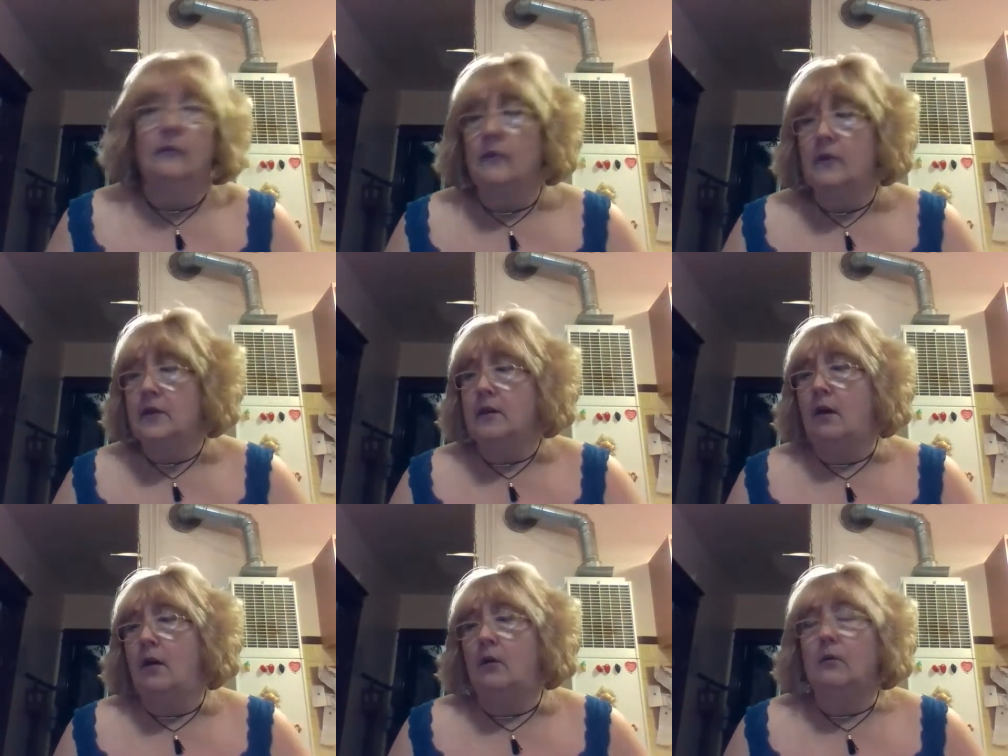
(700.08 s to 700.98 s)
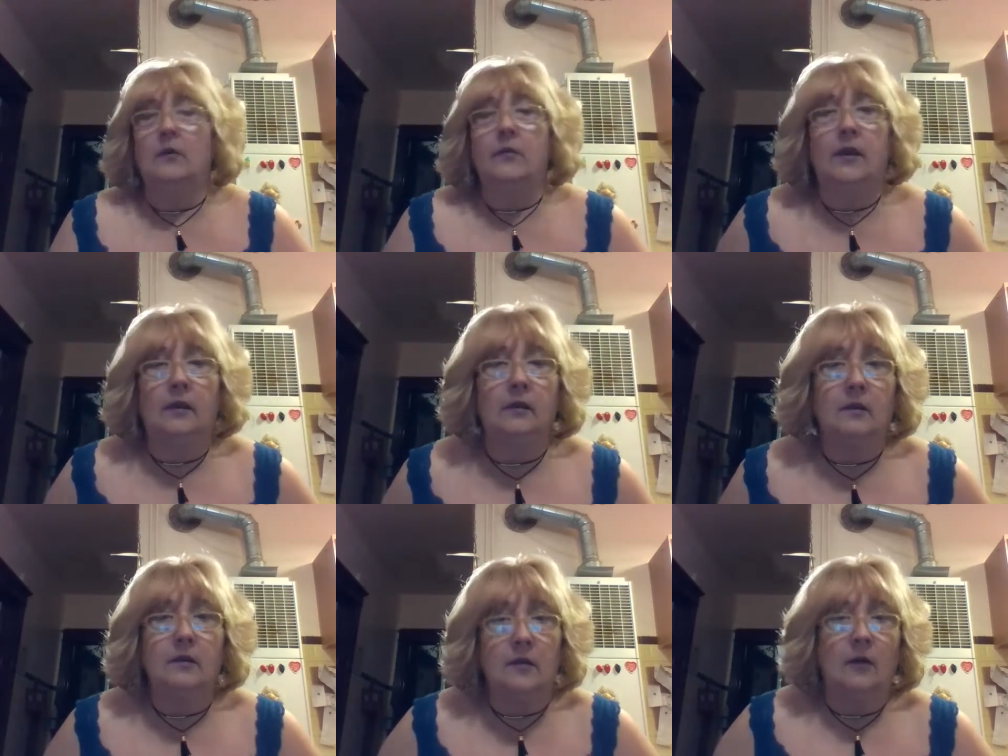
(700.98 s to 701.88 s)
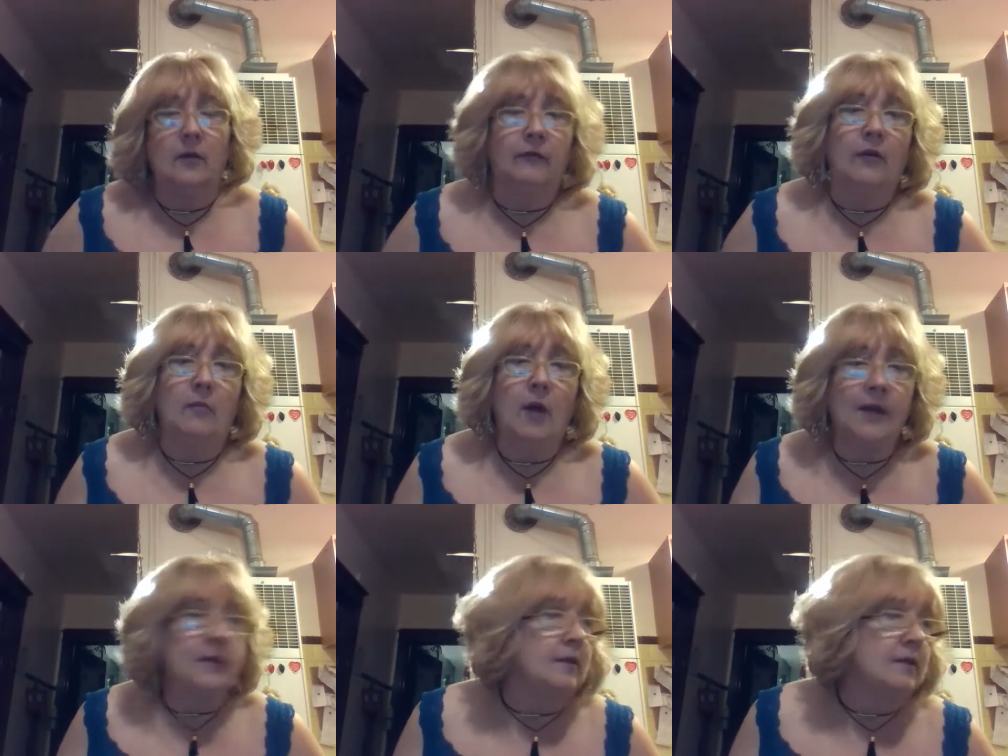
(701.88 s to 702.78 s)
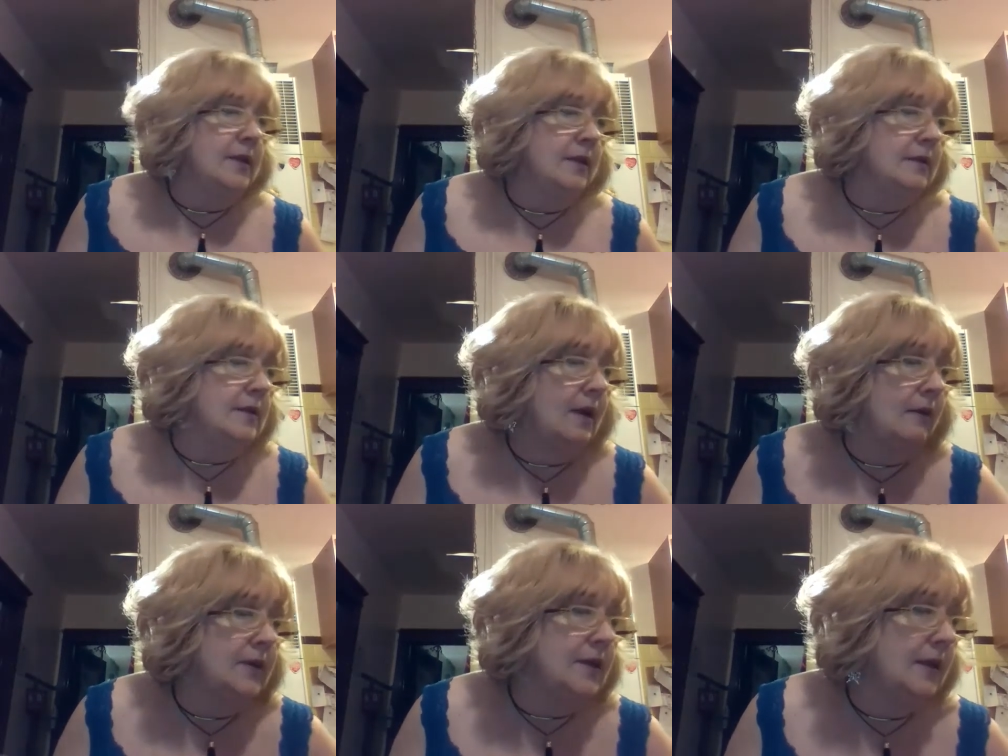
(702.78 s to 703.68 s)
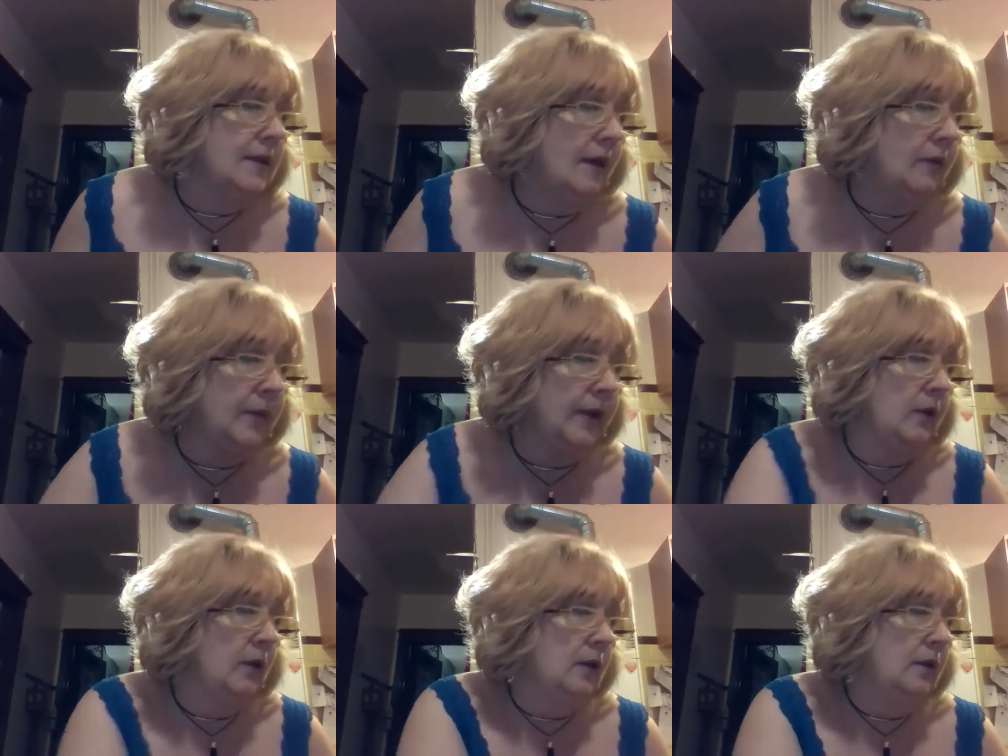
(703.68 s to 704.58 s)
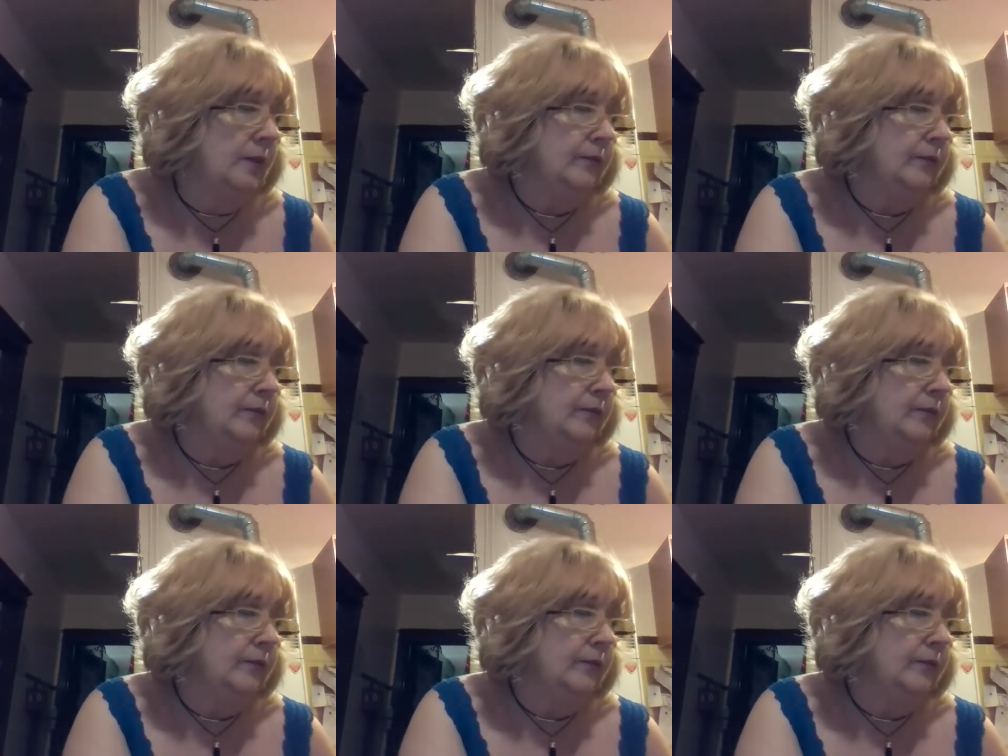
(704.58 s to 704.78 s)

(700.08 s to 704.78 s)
So, I mean, you know, if for a practical sense, I would say that would be good.